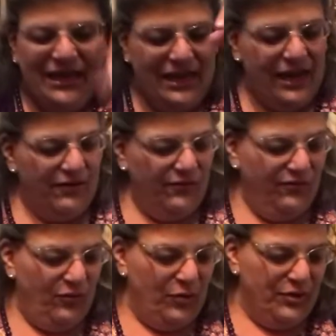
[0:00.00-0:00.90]
Now
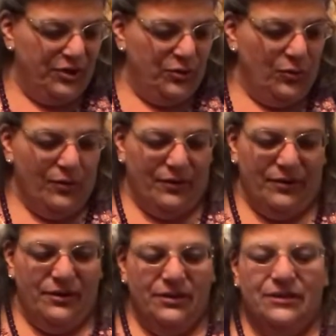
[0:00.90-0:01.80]
for
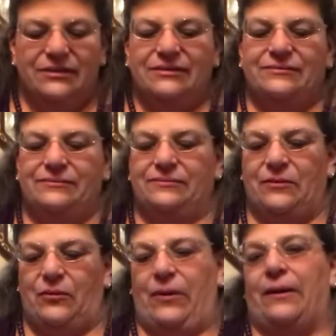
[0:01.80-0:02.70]
your,
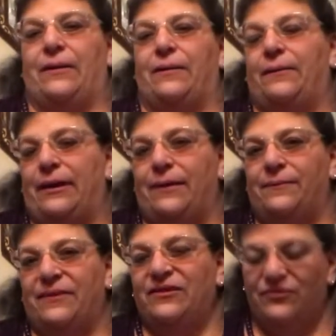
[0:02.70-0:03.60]
where are we up
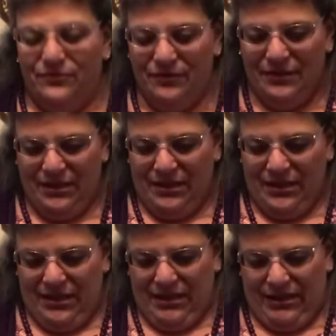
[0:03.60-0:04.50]
to?
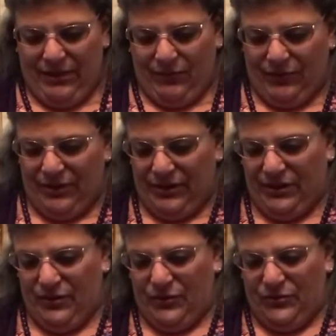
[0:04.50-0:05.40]
Now we're going to
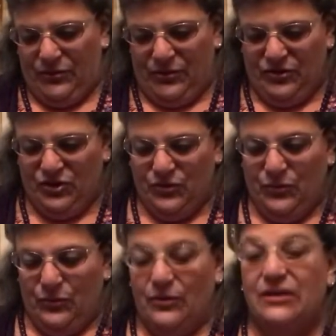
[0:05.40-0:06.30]
go
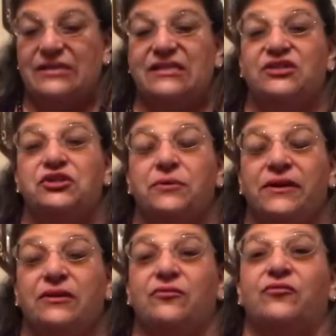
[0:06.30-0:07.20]
to
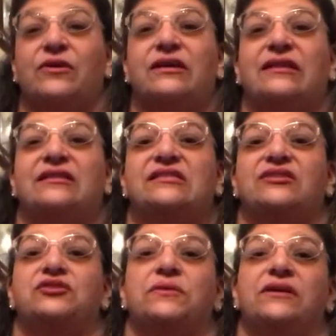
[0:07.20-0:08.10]
citrine. And
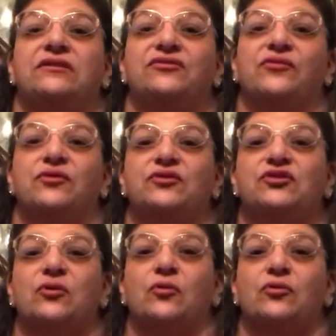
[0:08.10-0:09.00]
citrine is for your
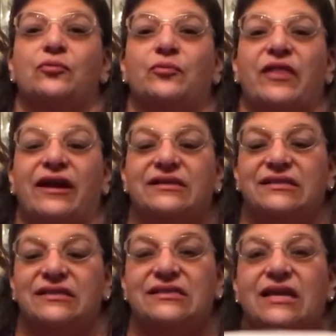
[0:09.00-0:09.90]
solar
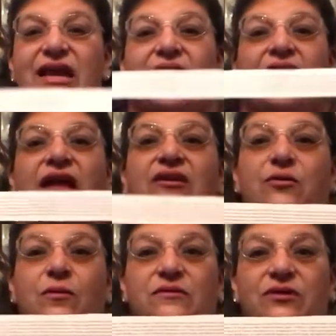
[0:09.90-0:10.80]
plexus.
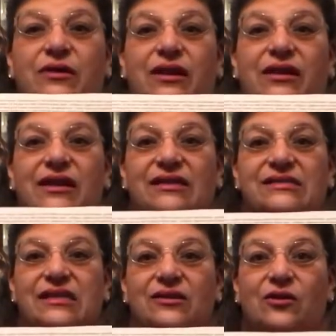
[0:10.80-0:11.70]
You also get a
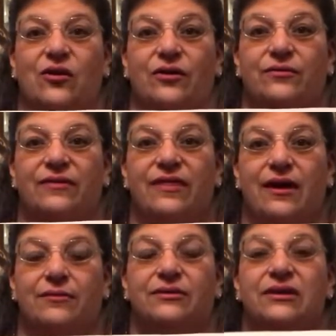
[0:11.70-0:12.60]
nice little card with
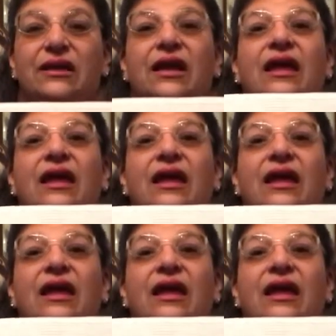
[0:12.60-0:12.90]
that one.